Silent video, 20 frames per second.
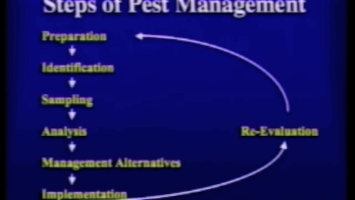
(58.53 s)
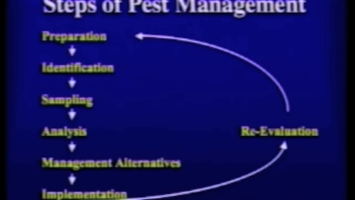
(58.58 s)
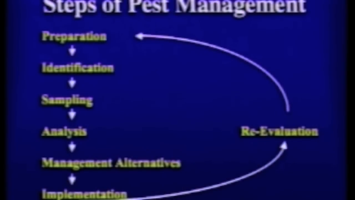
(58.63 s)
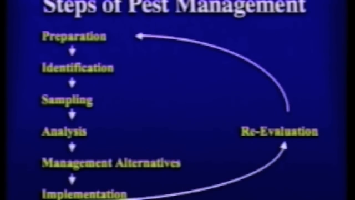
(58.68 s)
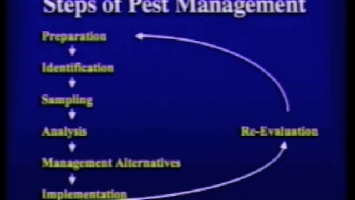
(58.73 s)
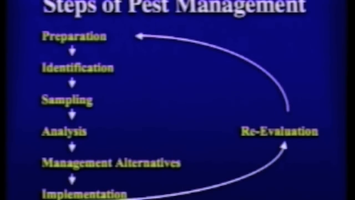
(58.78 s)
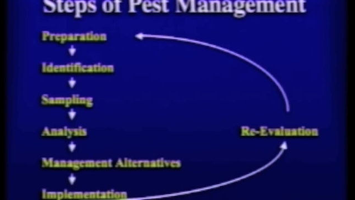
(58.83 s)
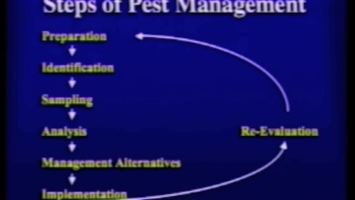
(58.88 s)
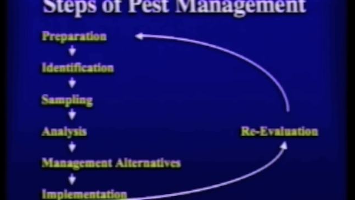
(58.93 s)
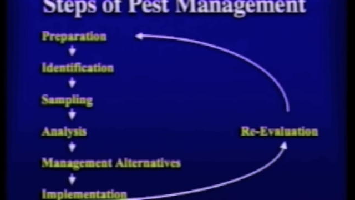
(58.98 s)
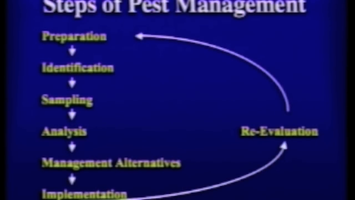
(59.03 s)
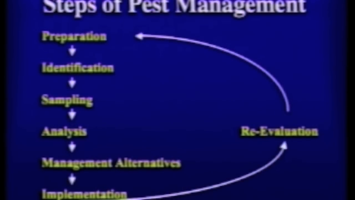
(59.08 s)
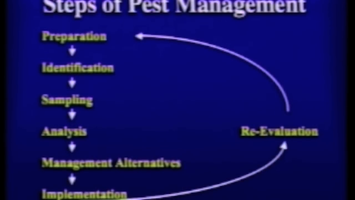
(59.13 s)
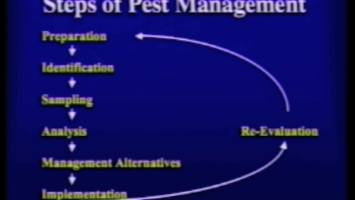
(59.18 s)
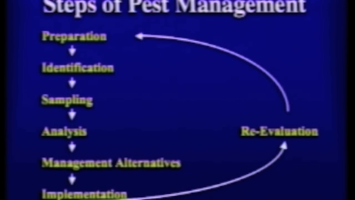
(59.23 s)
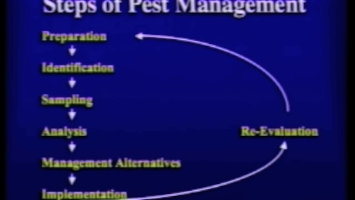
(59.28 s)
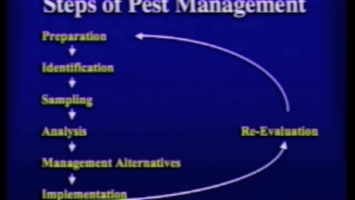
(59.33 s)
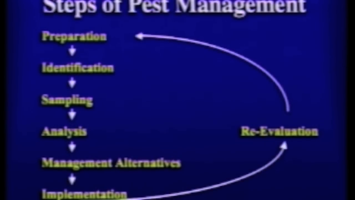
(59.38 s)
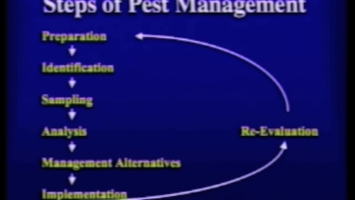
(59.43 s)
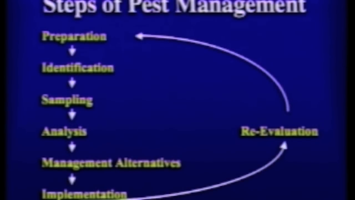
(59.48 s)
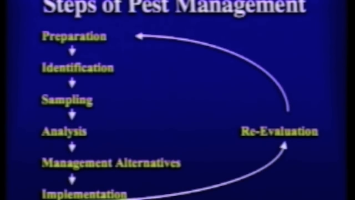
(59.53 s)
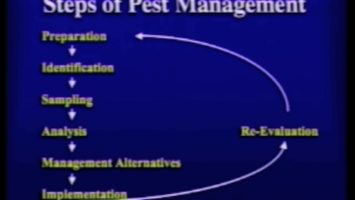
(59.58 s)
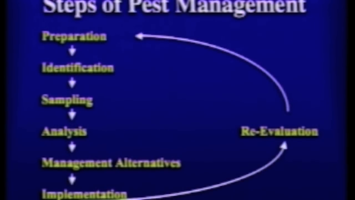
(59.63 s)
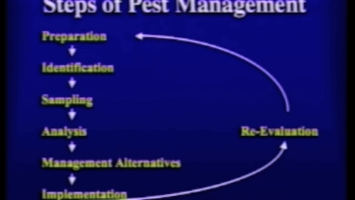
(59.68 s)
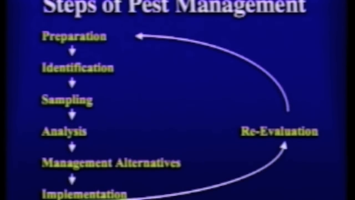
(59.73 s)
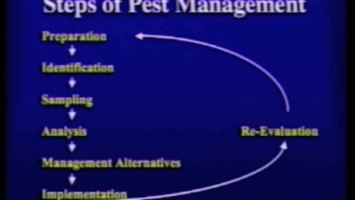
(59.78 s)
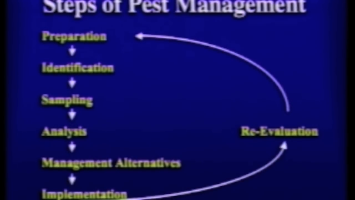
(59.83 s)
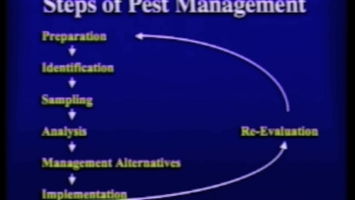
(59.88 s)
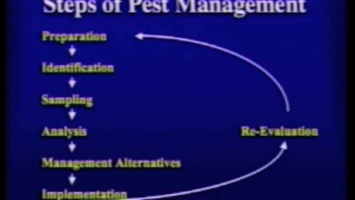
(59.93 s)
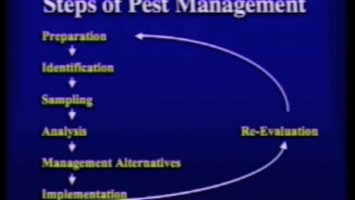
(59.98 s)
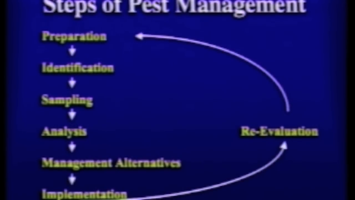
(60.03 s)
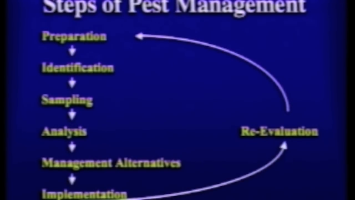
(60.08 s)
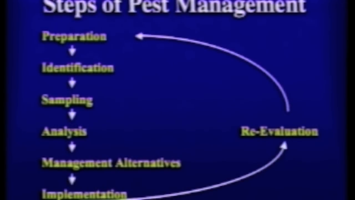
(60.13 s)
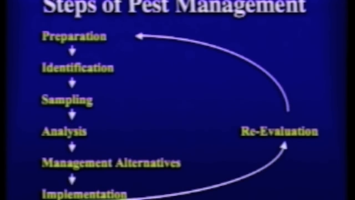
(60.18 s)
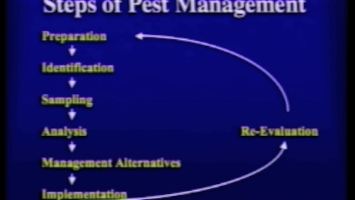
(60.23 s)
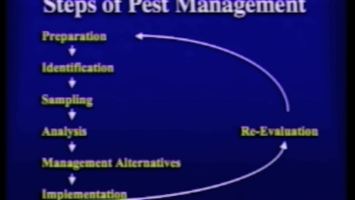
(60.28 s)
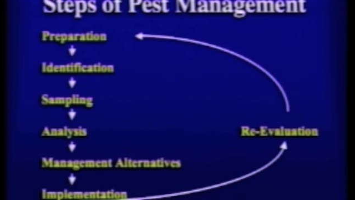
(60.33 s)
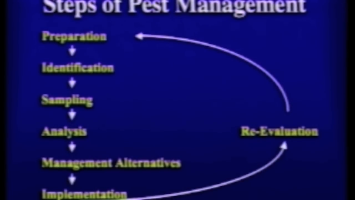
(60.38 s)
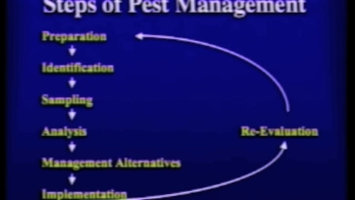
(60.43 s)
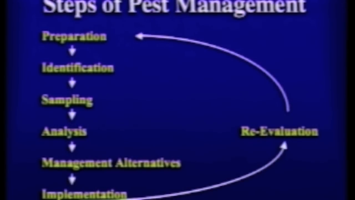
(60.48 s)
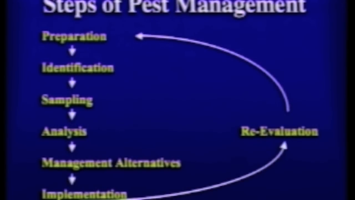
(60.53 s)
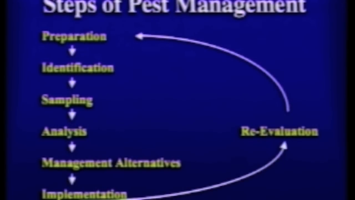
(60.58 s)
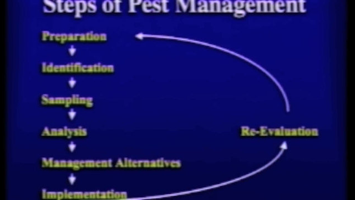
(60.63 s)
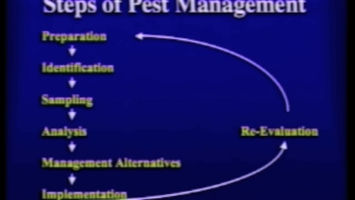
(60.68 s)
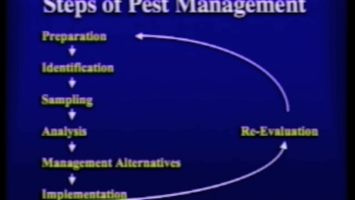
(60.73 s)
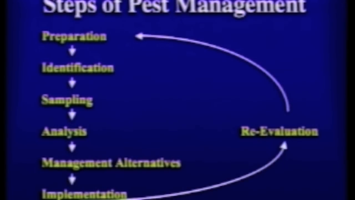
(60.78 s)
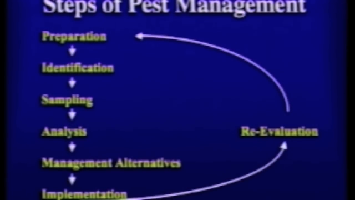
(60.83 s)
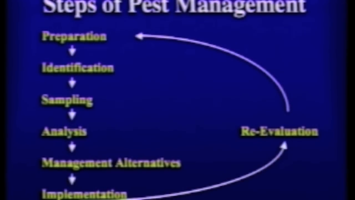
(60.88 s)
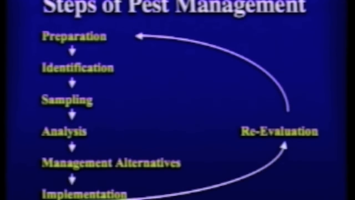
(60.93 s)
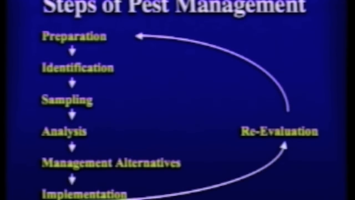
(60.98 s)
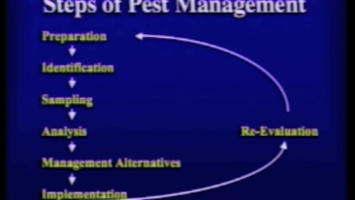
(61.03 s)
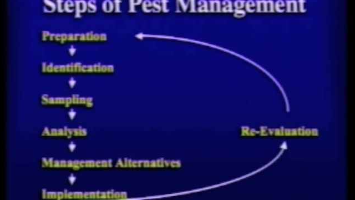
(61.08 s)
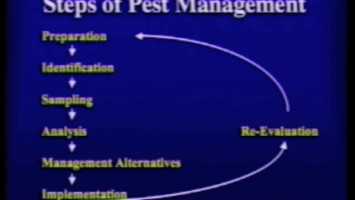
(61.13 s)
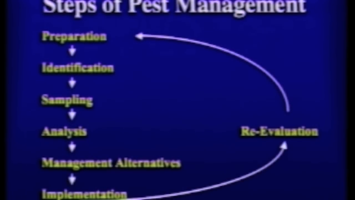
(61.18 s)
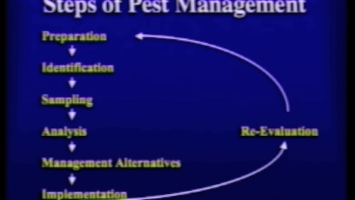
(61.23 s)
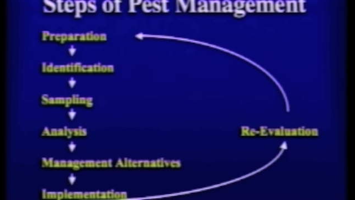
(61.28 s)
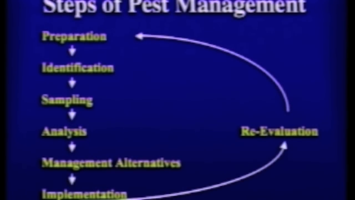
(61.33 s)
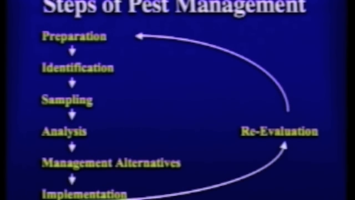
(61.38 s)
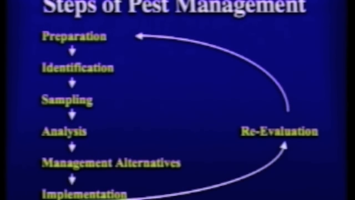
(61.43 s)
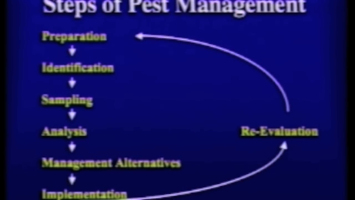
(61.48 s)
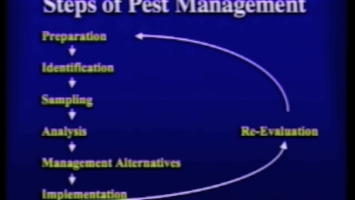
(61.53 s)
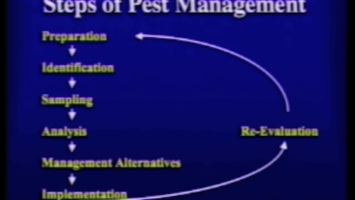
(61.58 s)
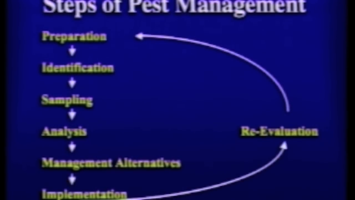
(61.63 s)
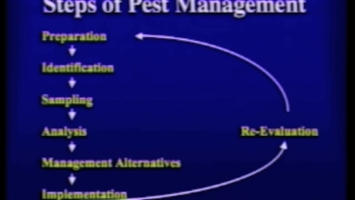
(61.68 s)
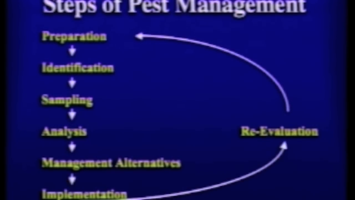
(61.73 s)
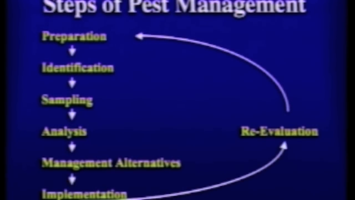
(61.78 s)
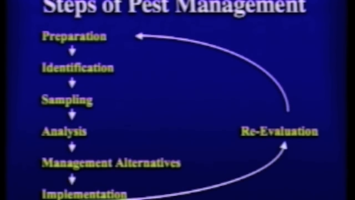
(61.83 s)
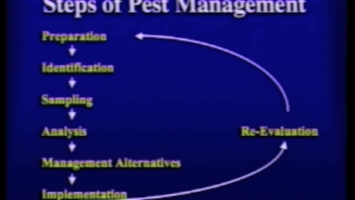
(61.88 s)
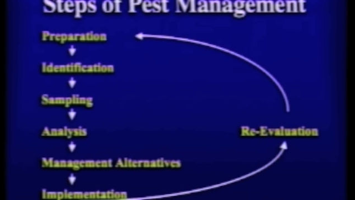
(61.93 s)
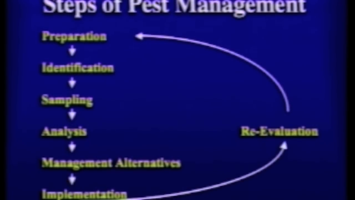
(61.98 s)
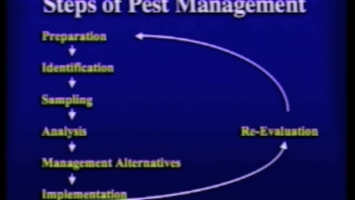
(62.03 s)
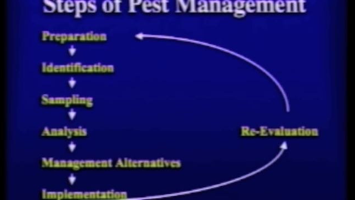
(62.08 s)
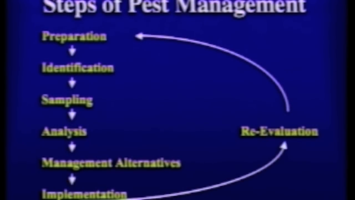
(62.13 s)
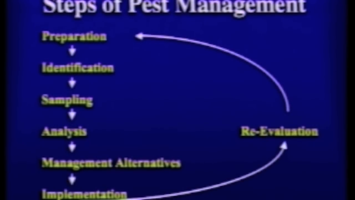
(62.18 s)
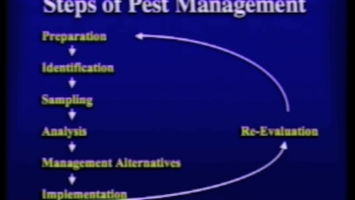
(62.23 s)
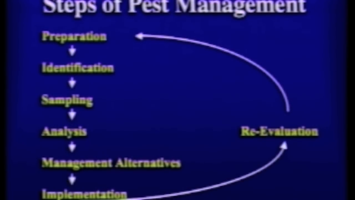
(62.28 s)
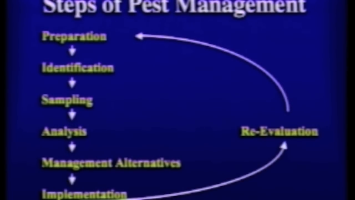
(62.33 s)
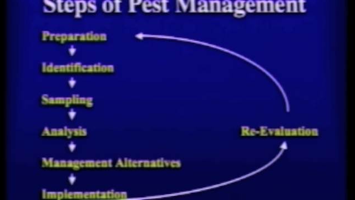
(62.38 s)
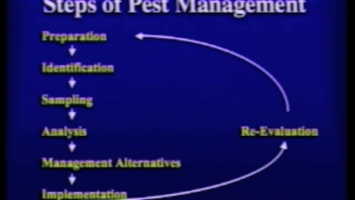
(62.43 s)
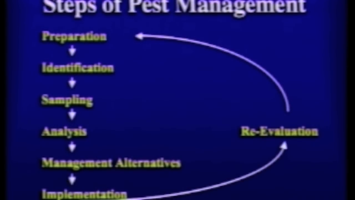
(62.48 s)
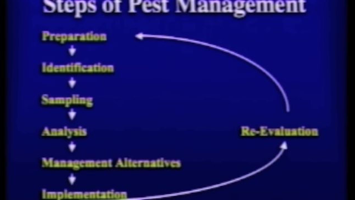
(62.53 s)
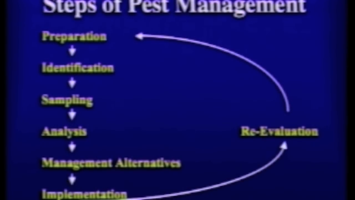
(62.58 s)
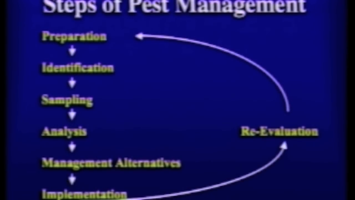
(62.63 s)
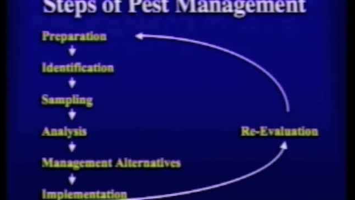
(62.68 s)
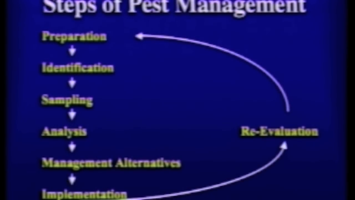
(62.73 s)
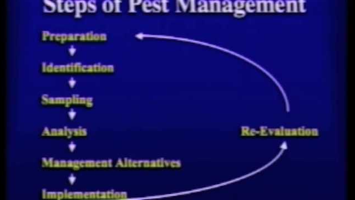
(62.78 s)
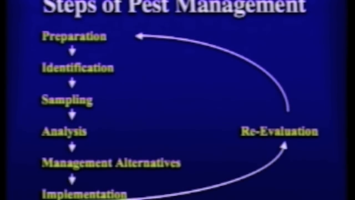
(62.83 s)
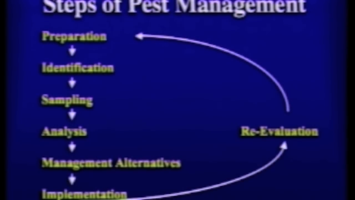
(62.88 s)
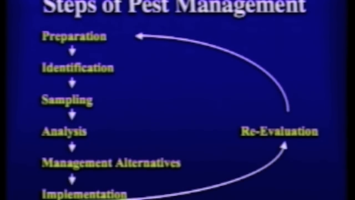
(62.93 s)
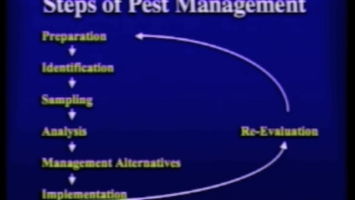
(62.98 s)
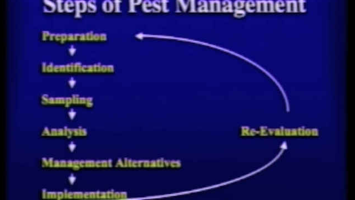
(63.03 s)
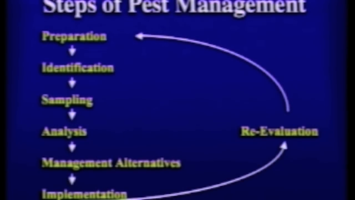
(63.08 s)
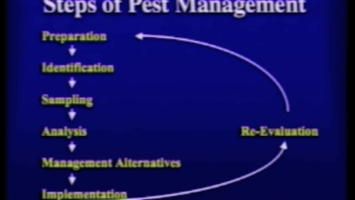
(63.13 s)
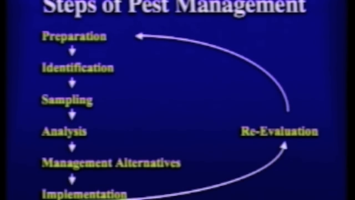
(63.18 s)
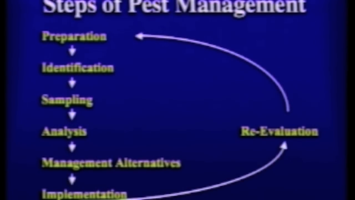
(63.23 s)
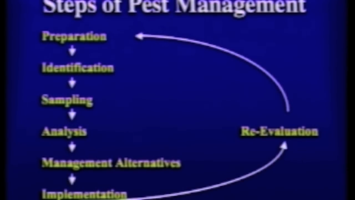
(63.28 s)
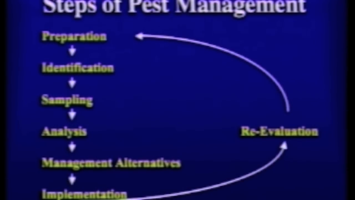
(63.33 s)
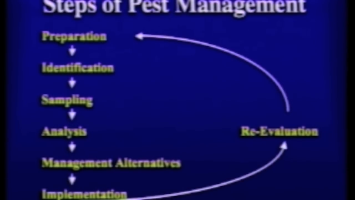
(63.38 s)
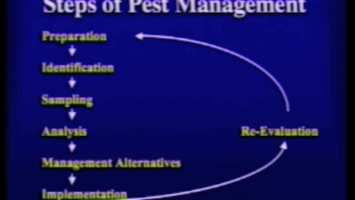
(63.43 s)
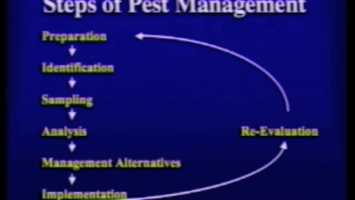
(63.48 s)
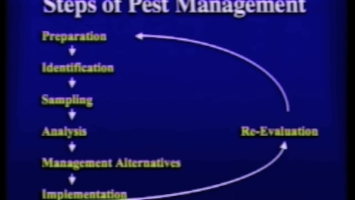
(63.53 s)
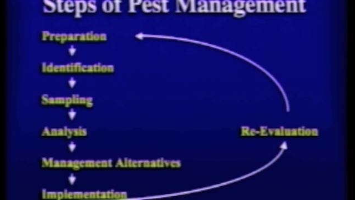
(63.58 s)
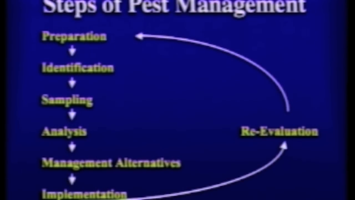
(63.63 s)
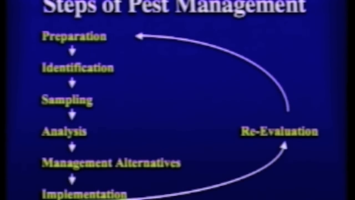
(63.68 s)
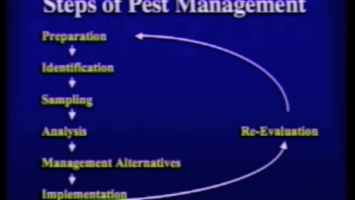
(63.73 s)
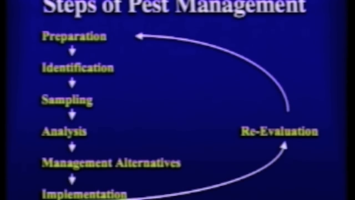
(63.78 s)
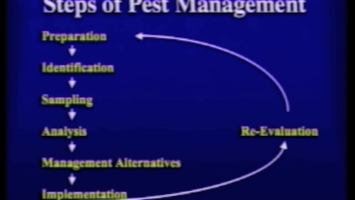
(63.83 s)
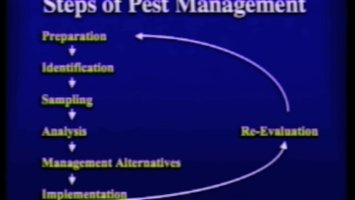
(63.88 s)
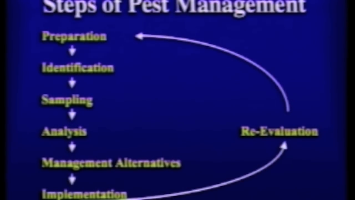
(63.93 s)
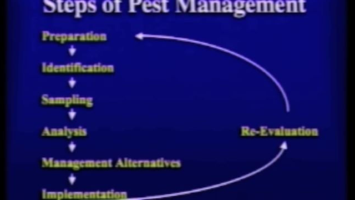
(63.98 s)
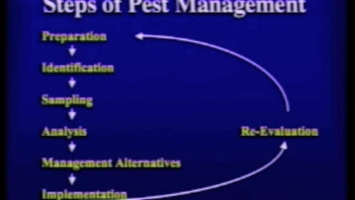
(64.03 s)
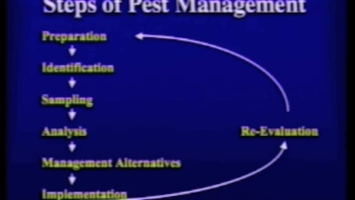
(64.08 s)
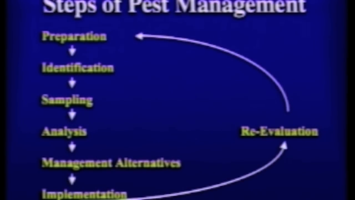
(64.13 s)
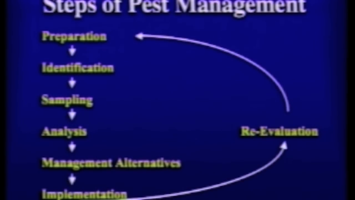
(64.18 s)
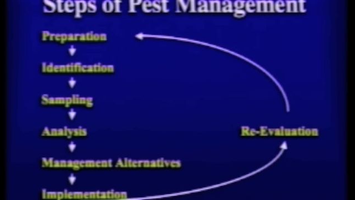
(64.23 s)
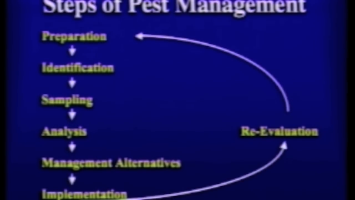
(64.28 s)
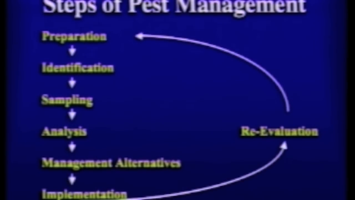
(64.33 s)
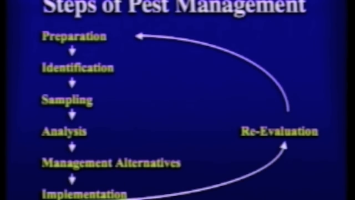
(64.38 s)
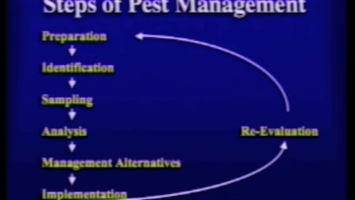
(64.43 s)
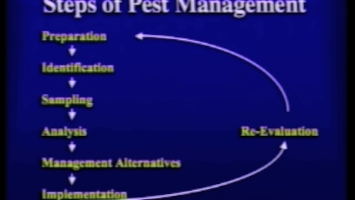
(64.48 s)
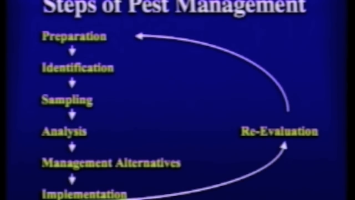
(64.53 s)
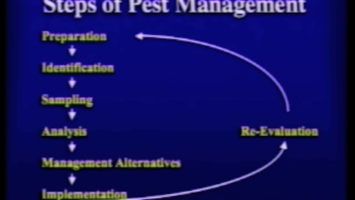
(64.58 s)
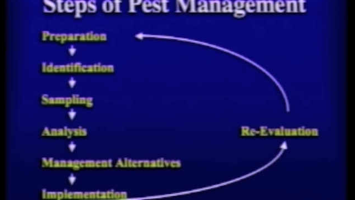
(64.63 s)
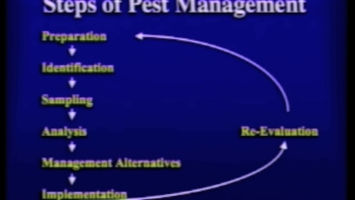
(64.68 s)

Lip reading: [unreadable: no face in view]